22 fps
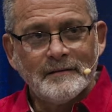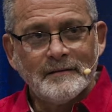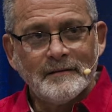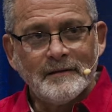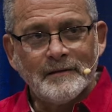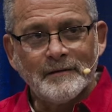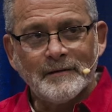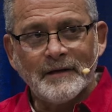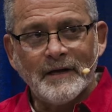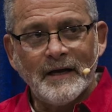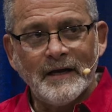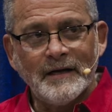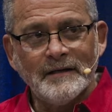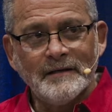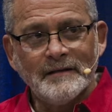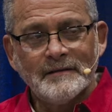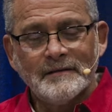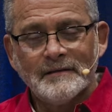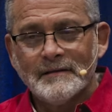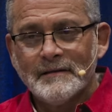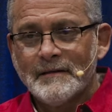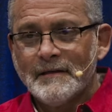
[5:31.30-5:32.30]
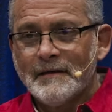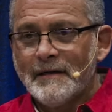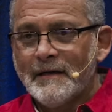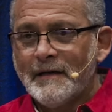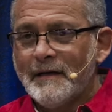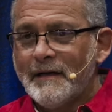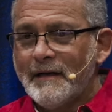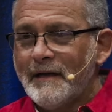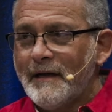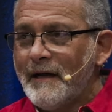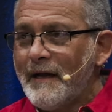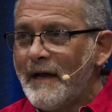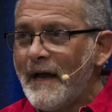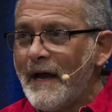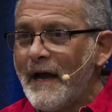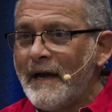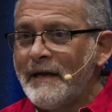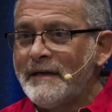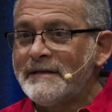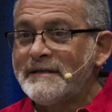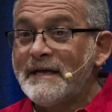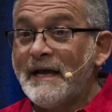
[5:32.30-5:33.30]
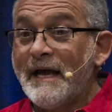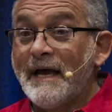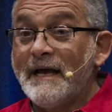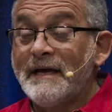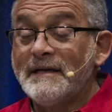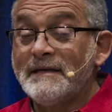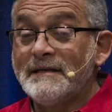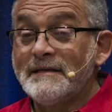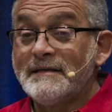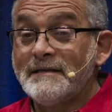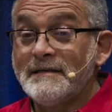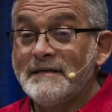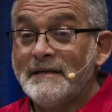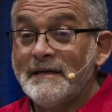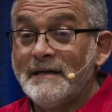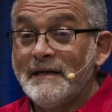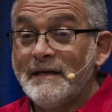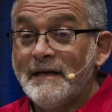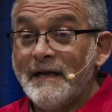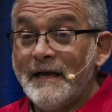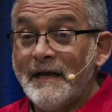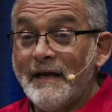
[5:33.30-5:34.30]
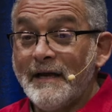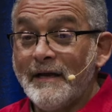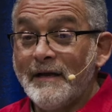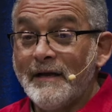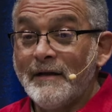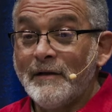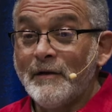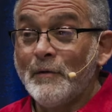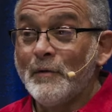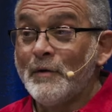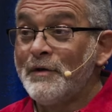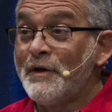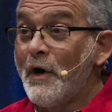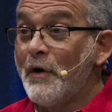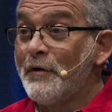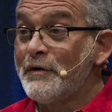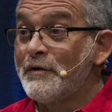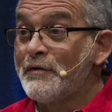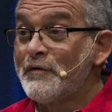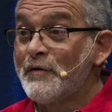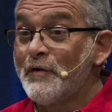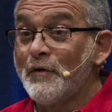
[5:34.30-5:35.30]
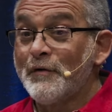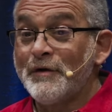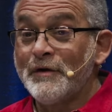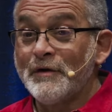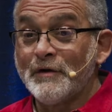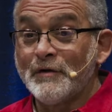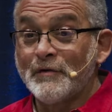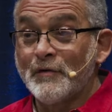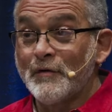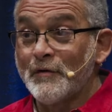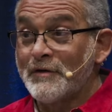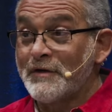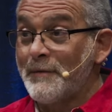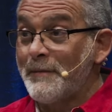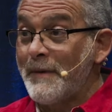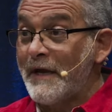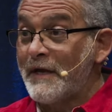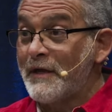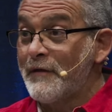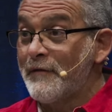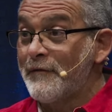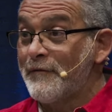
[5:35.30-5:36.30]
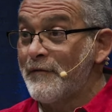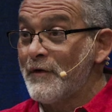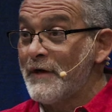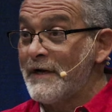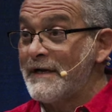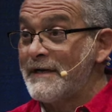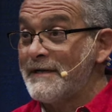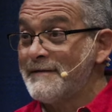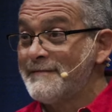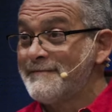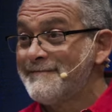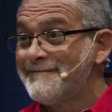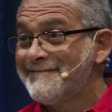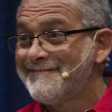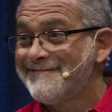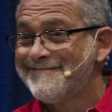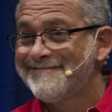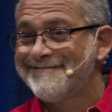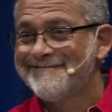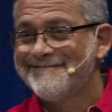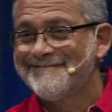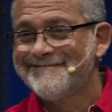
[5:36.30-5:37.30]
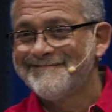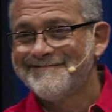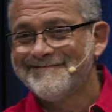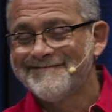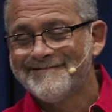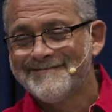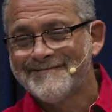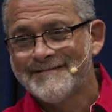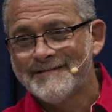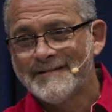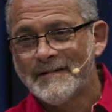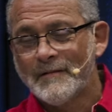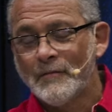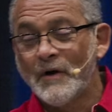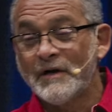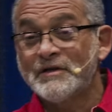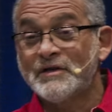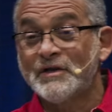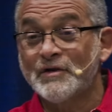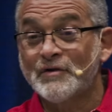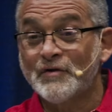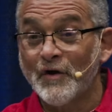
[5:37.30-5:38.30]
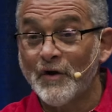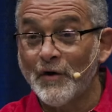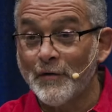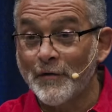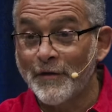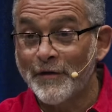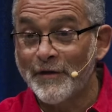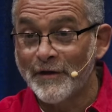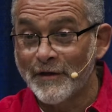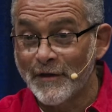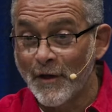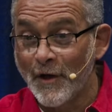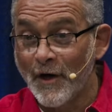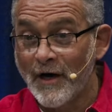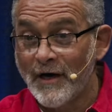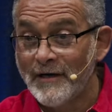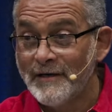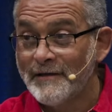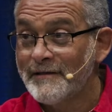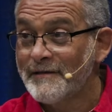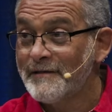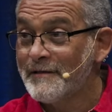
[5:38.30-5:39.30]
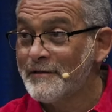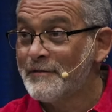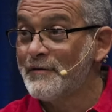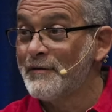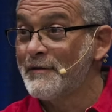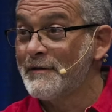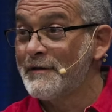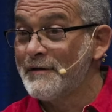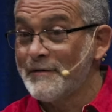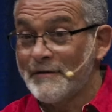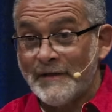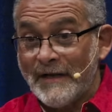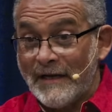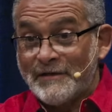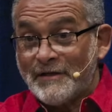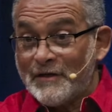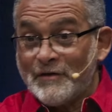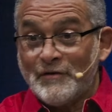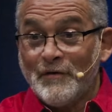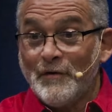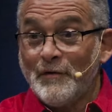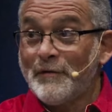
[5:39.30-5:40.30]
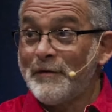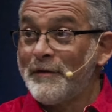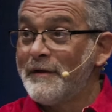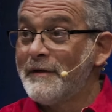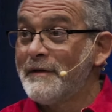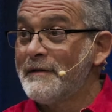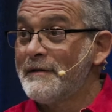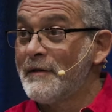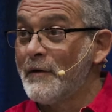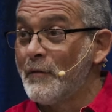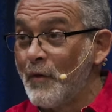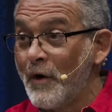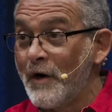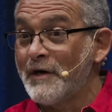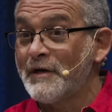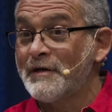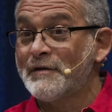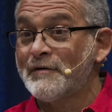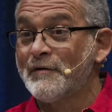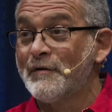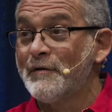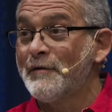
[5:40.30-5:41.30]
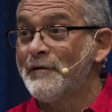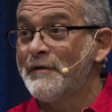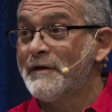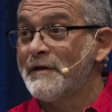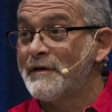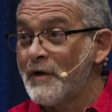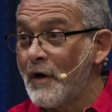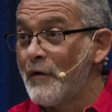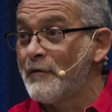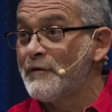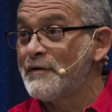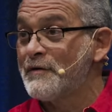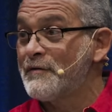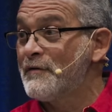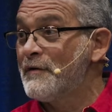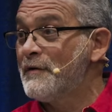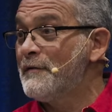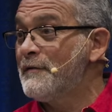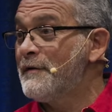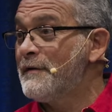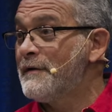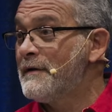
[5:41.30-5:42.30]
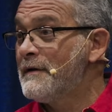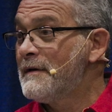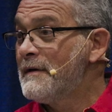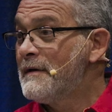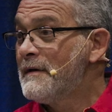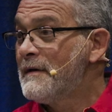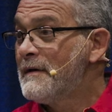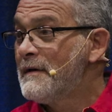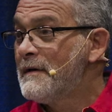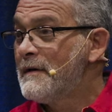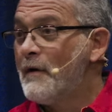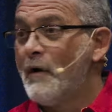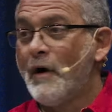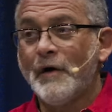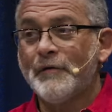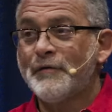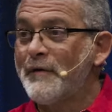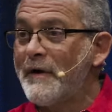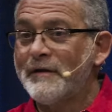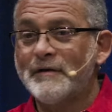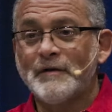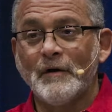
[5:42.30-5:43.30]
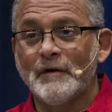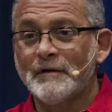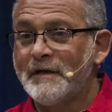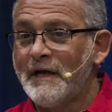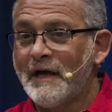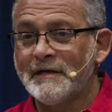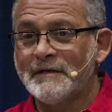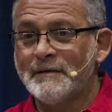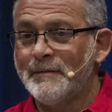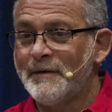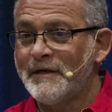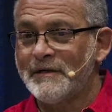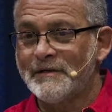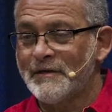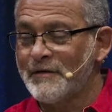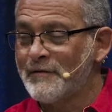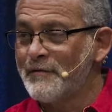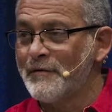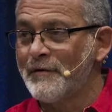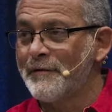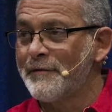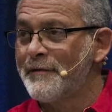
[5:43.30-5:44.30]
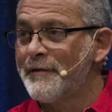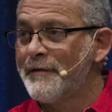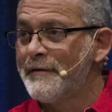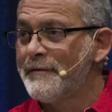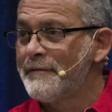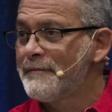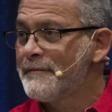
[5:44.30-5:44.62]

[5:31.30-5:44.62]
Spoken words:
Okay? He says, you will know the truth and the truth shall make you free. What's the truth? The law, the truth, that's the truth. The word is truth, the Torah is truth. All throughout the Old Testament, it's the truth.